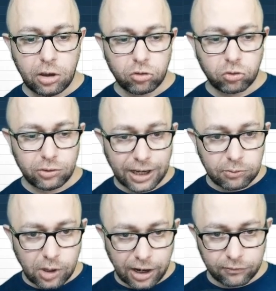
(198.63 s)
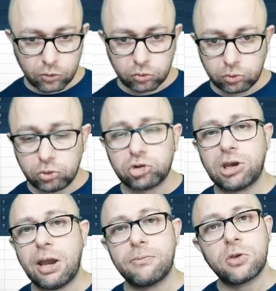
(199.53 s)
So now you have those two
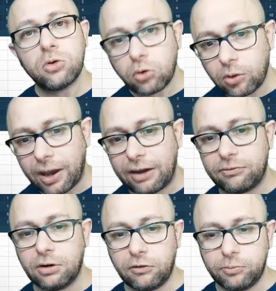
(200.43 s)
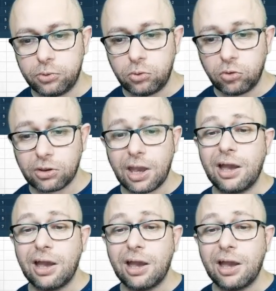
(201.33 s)
champs, you know you have enough bruise.